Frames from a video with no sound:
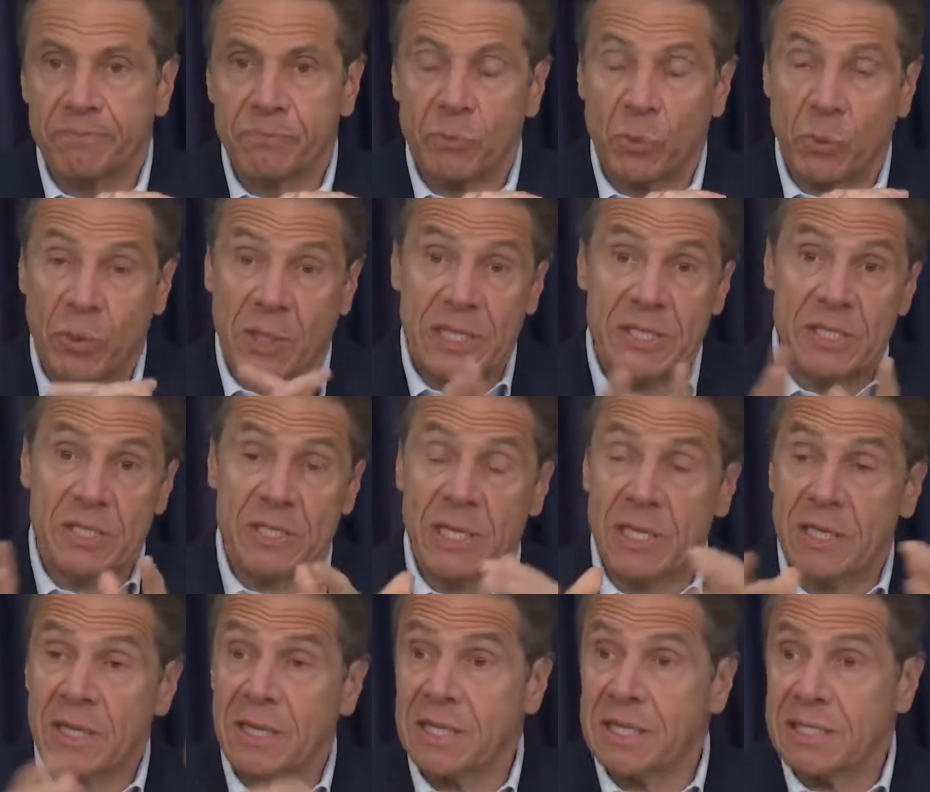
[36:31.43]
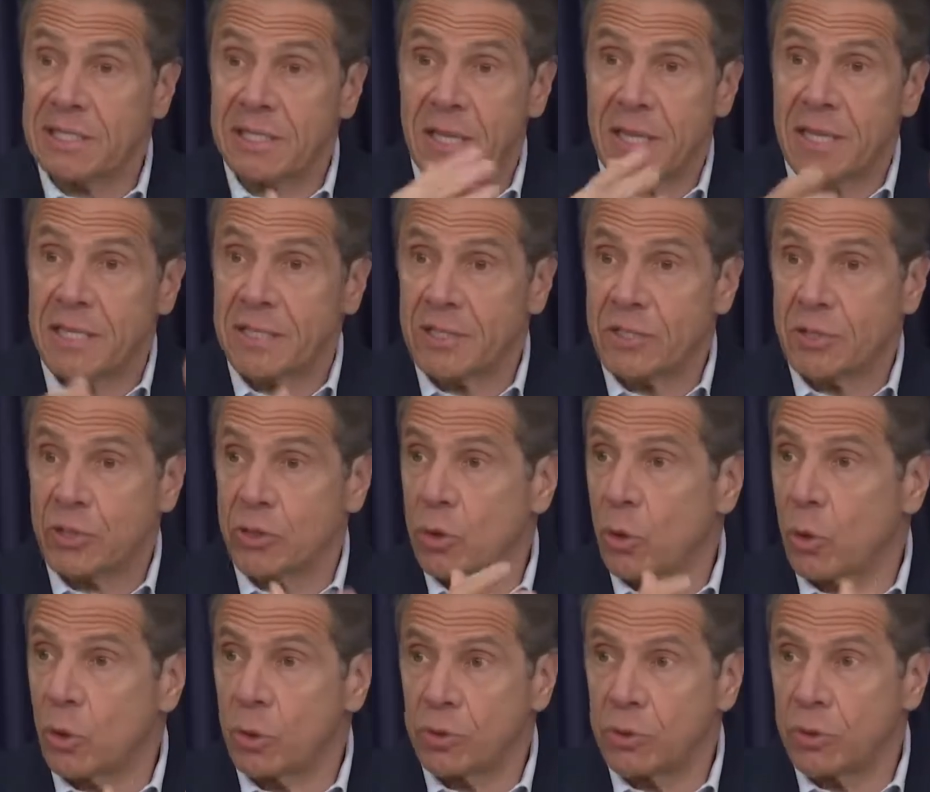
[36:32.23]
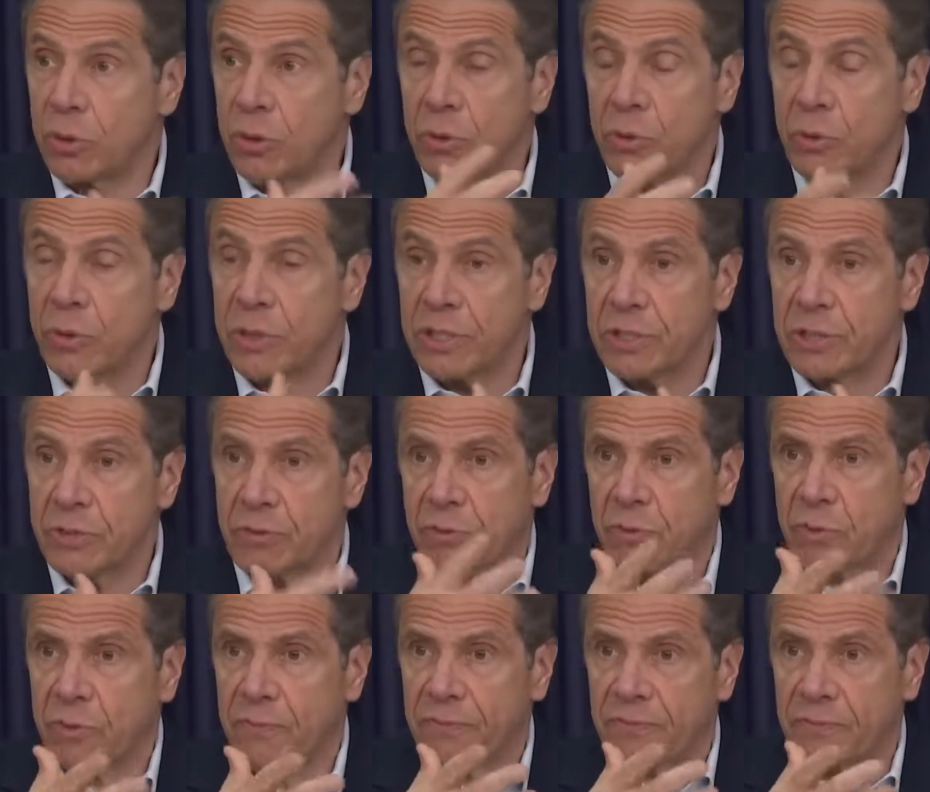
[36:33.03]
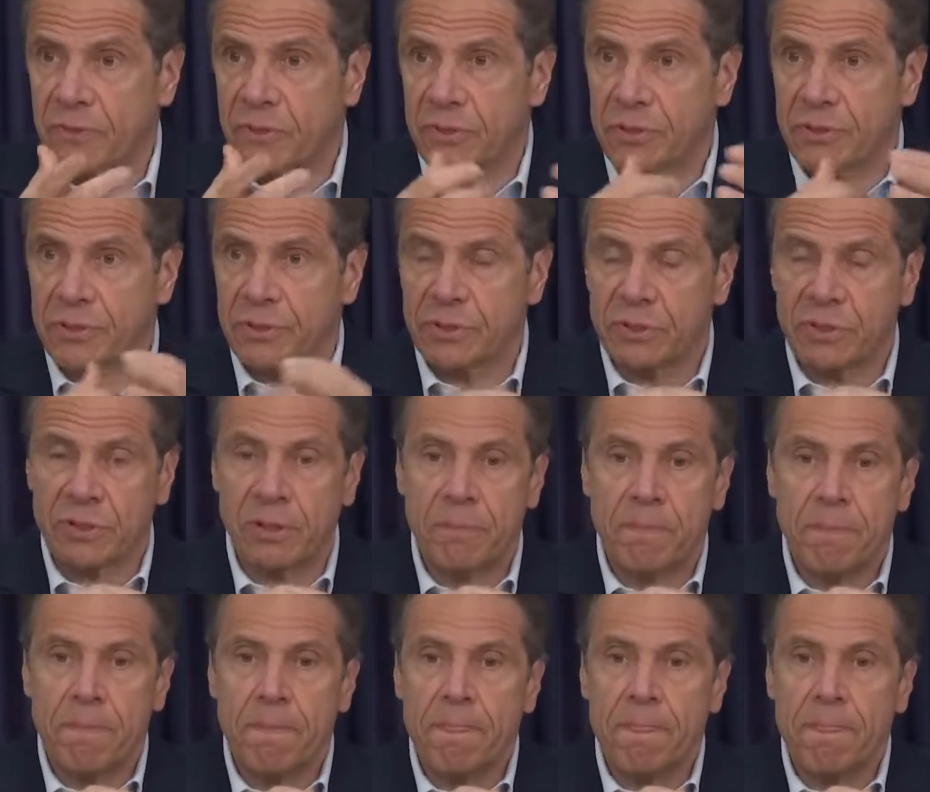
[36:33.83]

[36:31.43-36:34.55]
When I said this is all new, these are all firsts.